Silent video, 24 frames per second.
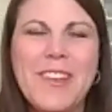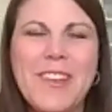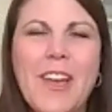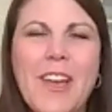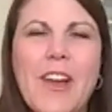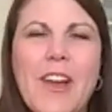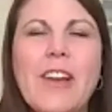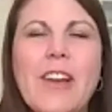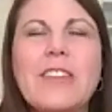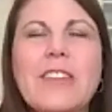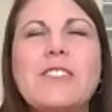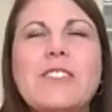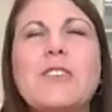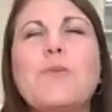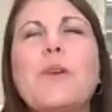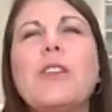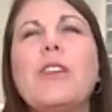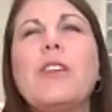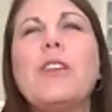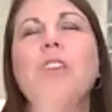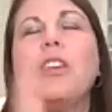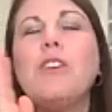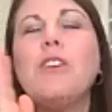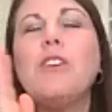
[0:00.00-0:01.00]
All right. So, what
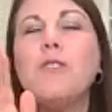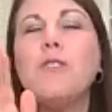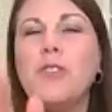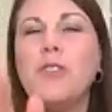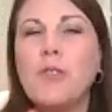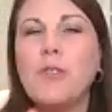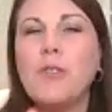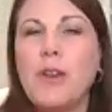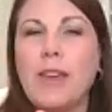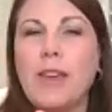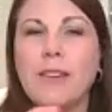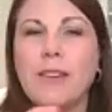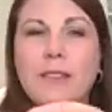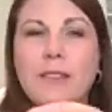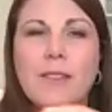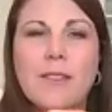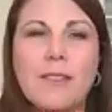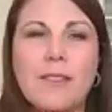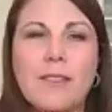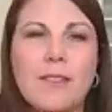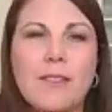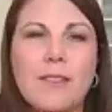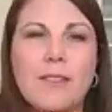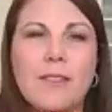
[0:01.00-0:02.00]
are you doing?
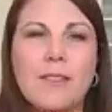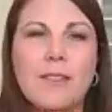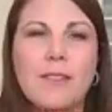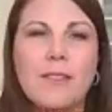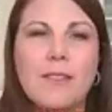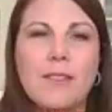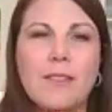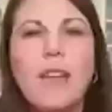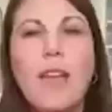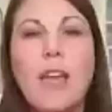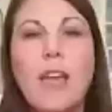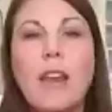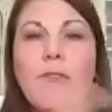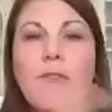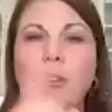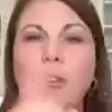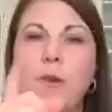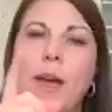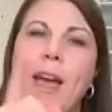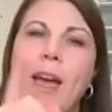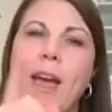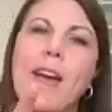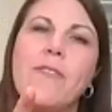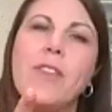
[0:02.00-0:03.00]
And if
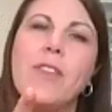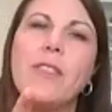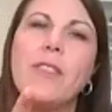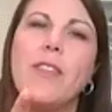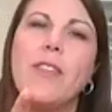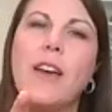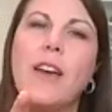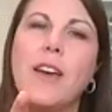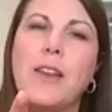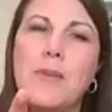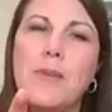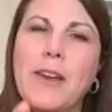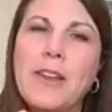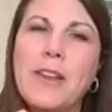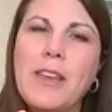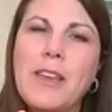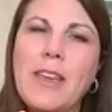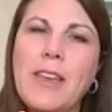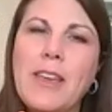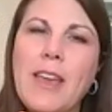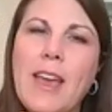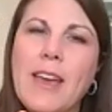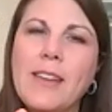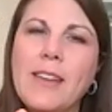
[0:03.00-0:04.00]
you haven't thought about it
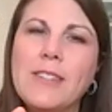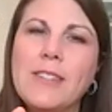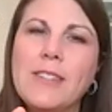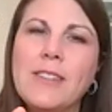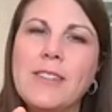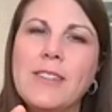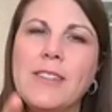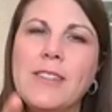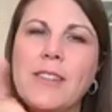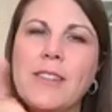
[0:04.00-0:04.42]
yet,